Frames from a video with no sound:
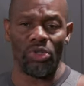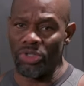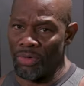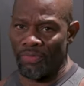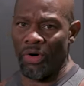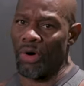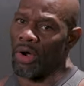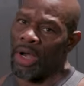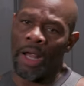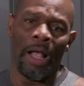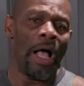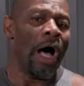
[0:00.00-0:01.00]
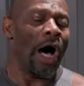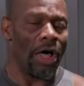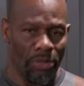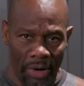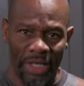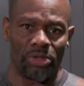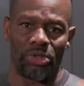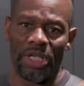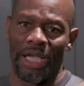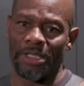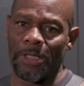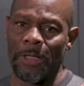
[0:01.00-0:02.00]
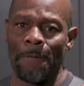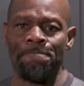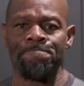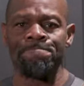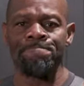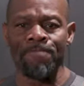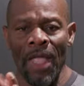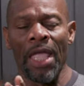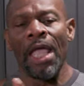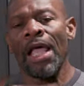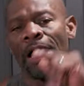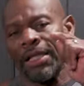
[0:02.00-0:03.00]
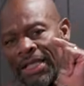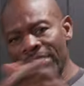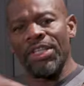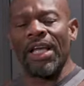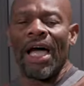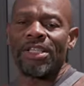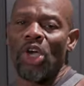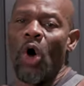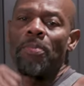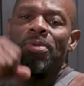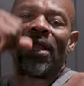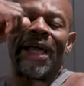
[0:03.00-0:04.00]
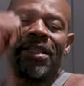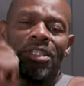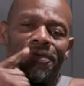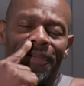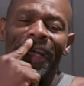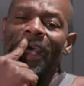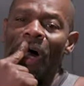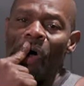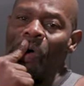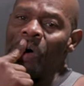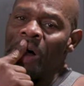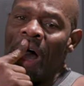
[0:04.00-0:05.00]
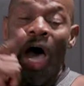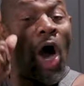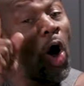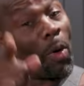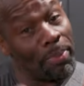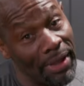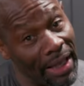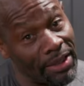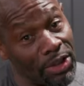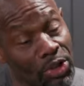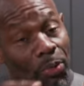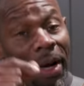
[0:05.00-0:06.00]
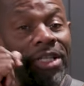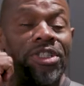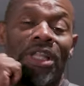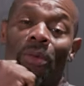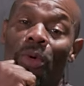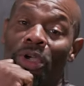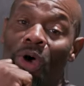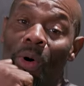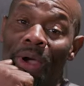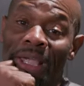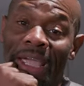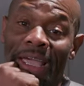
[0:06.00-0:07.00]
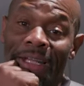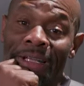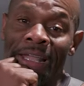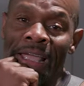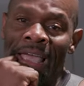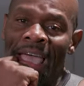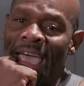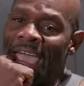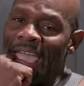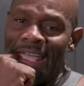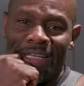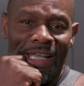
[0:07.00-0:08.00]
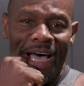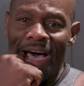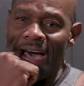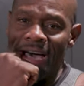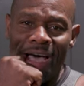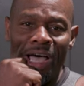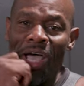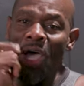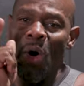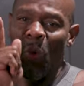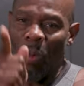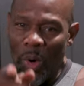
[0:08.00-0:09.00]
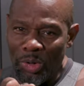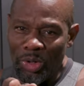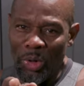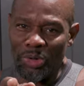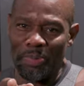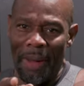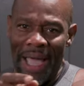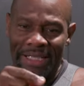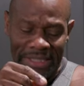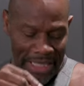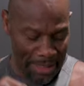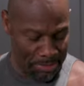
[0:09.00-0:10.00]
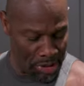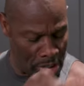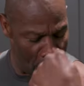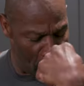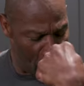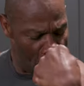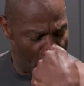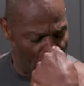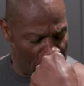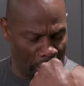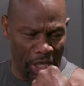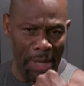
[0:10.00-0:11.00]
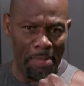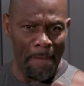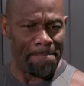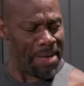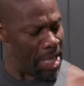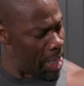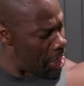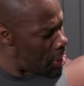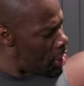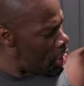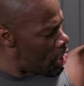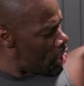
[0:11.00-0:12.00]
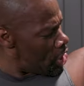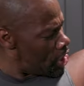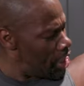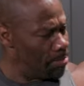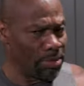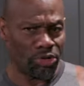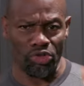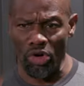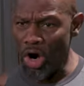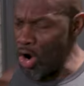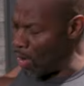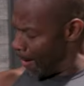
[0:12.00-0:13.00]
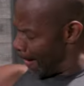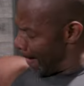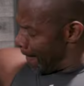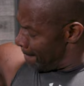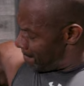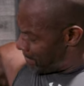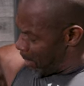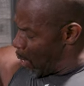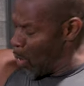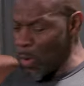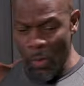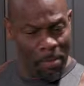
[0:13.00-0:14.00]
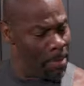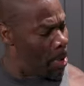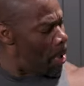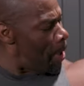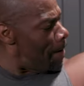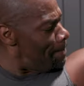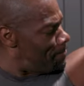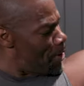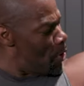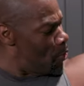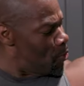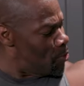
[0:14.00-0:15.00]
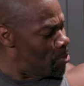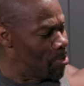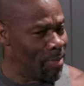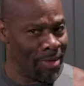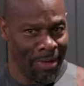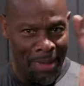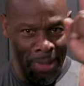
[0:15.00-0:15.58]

use them for other exercises. Listen, guys, I hope you like this video. Hope you like the direction that we're going in. And work those biceps. Keep them big. Keep them strong. Boom! Boom!